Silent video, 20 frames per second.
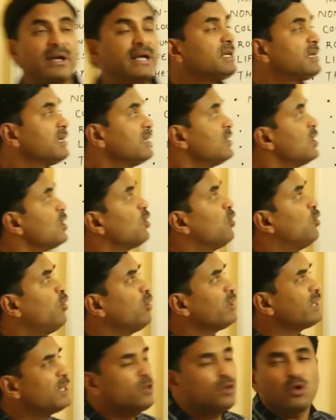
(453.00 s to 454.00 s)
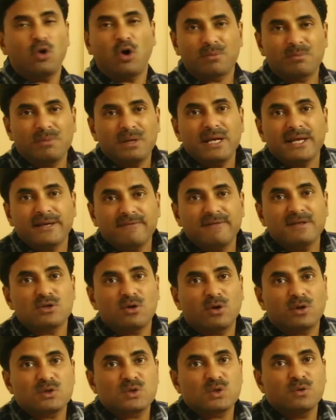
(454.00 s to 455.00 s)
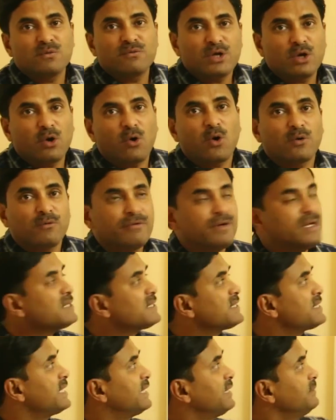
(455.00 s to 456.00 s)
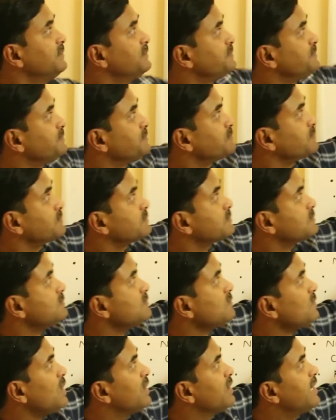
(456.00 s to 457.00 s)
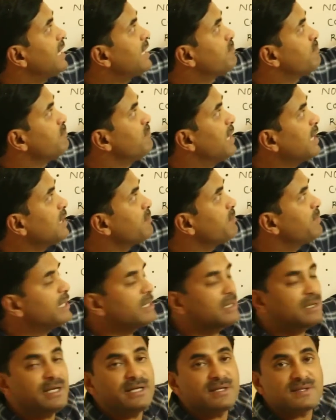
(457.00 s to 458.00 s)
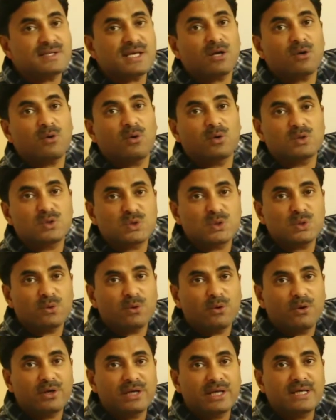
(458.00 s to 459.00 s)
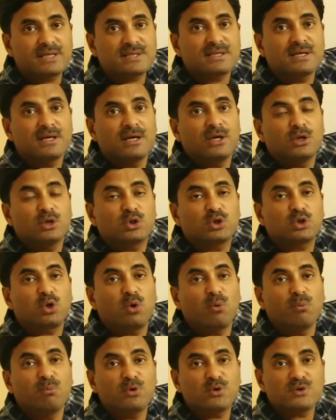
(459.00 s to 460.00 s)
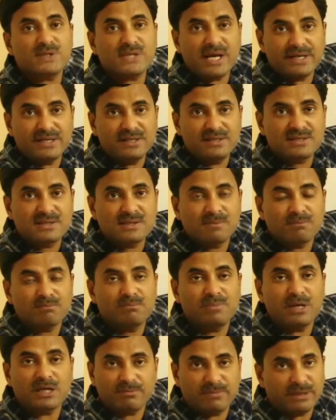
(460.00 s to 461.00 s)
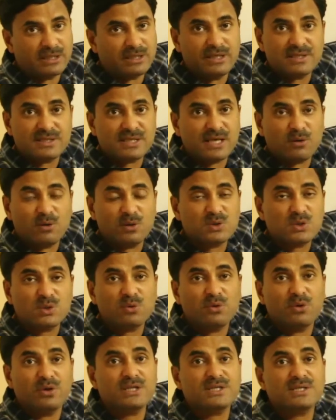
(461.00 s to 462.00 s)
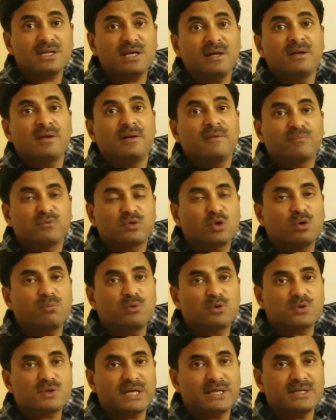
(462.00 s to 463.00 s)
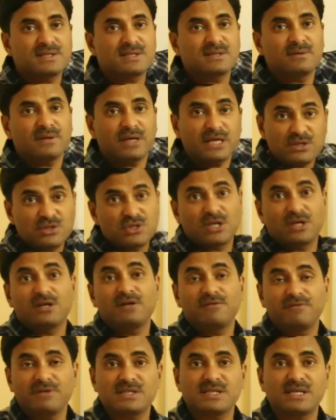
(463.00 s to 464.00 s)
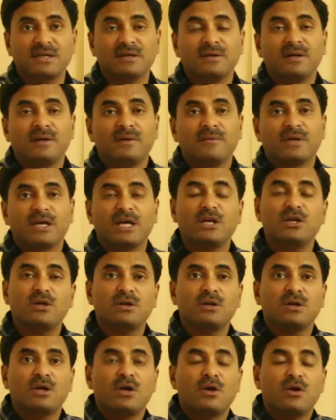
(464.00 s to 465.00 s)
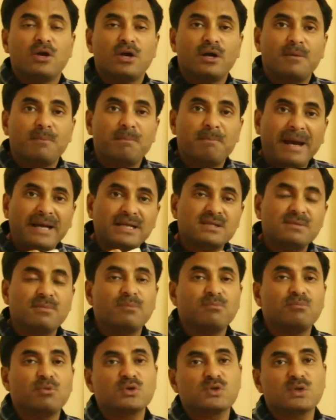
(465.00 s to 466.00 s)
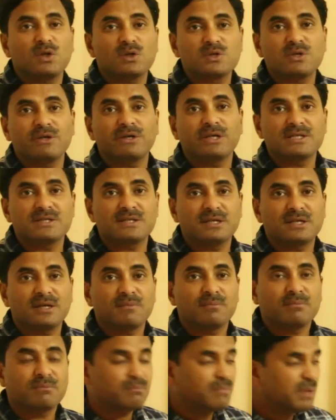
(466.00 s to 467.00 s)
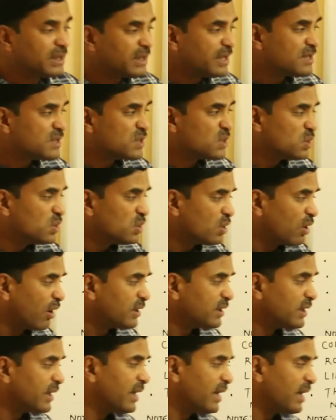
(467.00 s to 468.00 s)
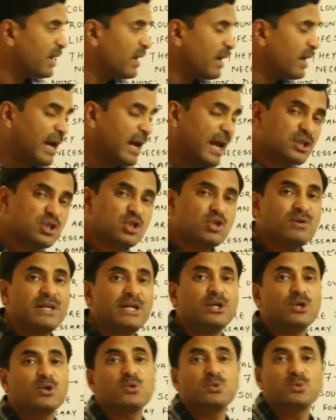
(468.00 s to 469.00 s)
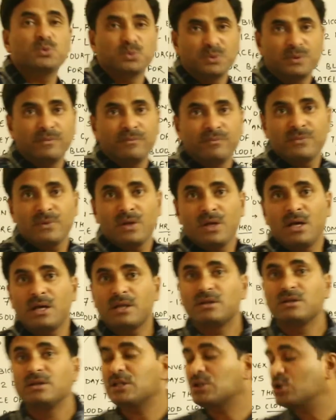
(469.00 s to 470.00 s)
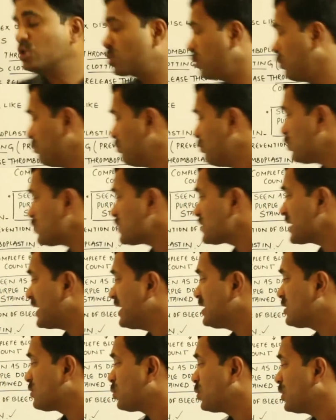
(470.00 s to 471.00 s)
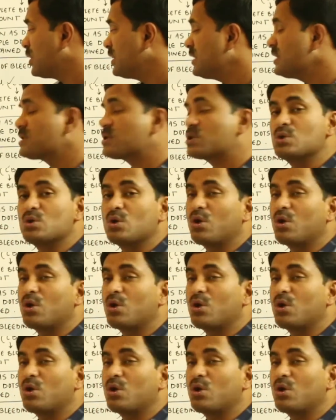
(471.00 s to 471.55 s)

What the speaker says: right, or in normal language also we always say that blood platelets are also called as thrombocytes. Blood platelets are also called as the thrombocytes. In general we say, in maximum books also it is written, but it's not actually true. The thrombocyte word is